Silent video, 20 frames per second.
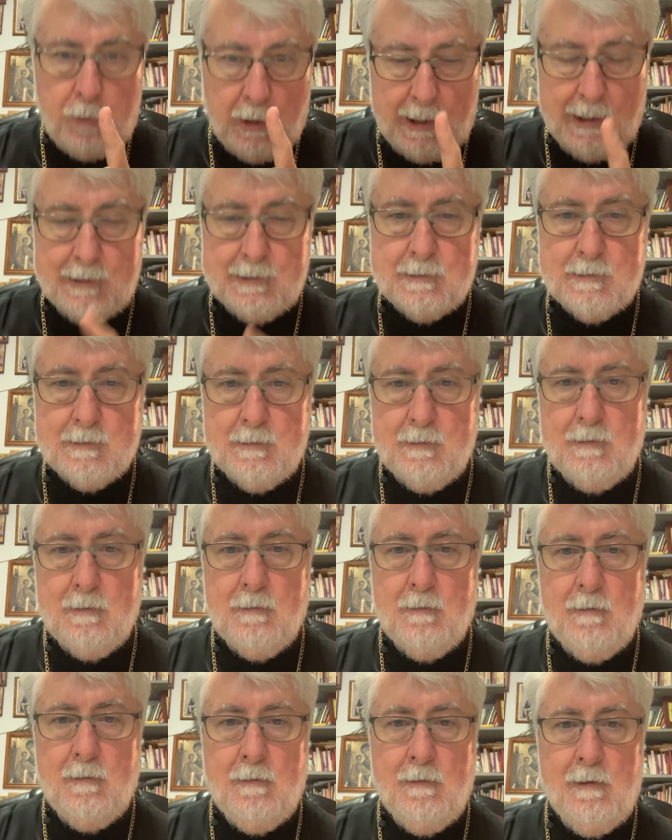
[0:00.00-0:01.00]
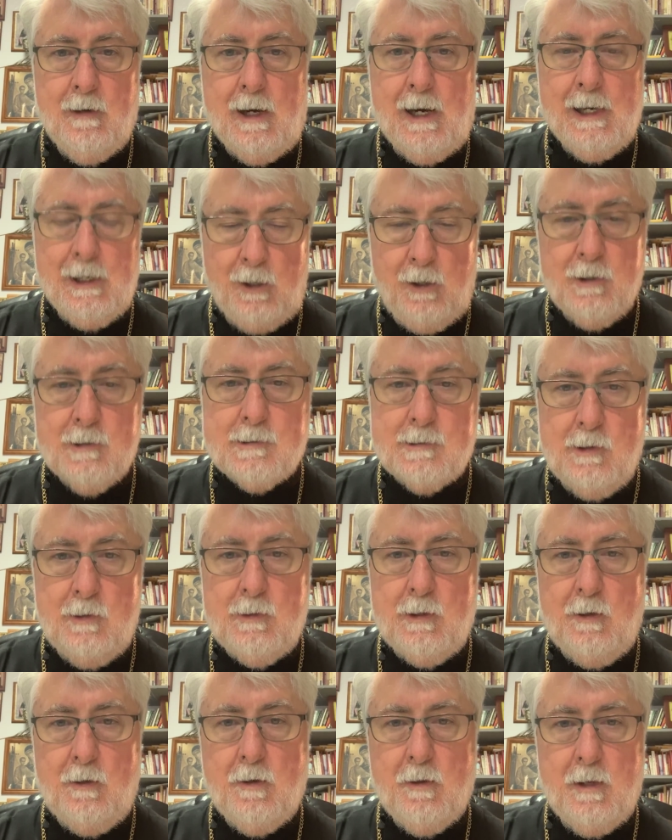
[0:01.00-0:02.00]
But I
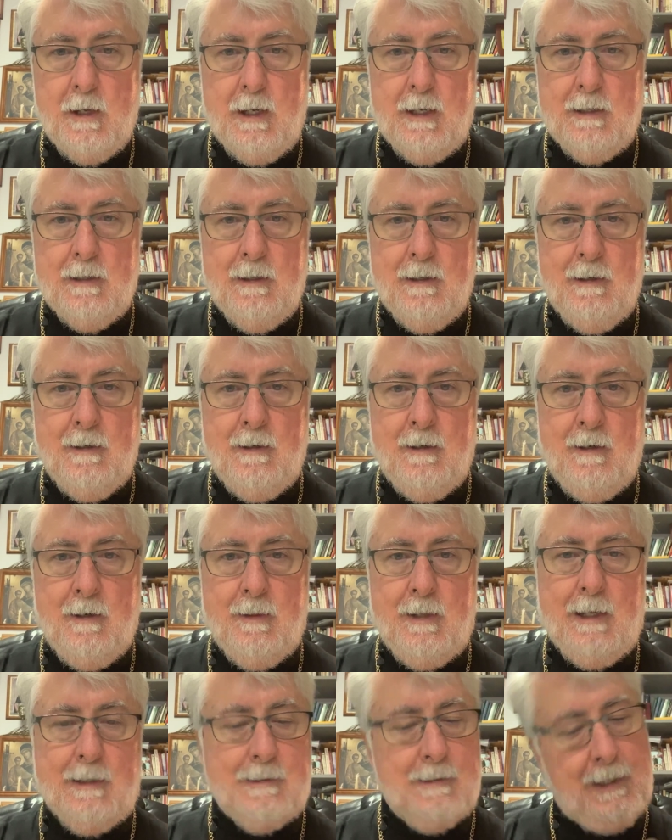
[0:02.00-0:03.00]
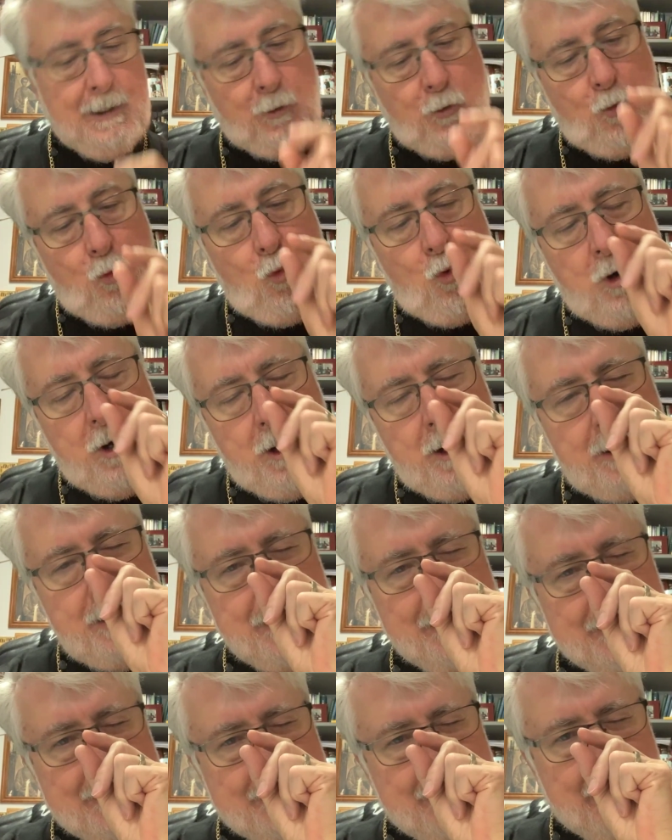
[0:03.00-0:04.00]
also know that that's like
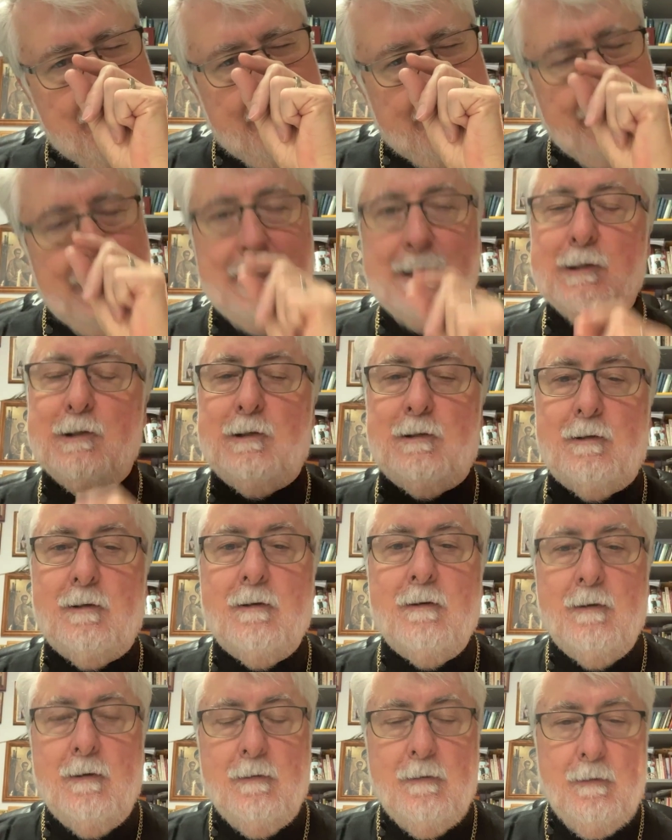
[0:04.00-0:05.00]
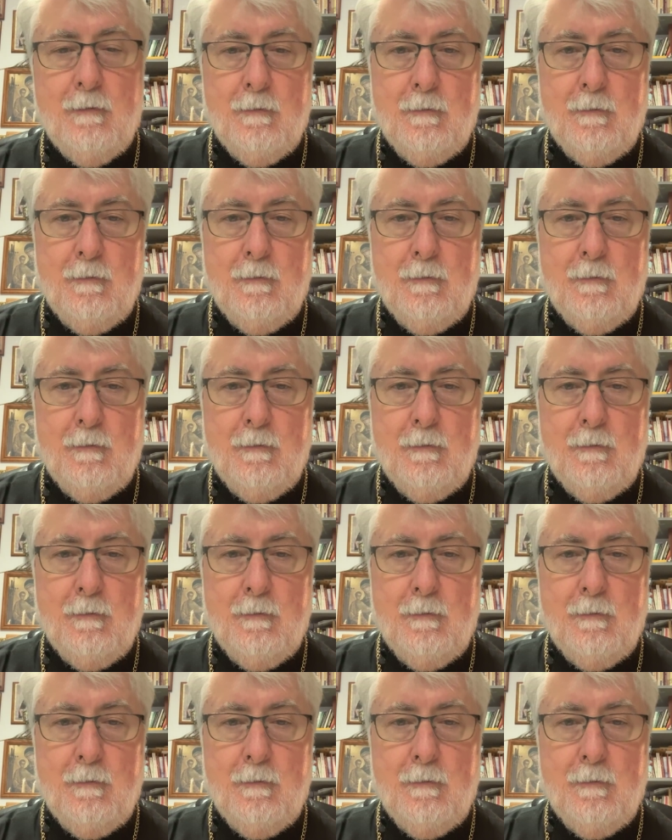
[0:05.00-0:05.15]
one tiny little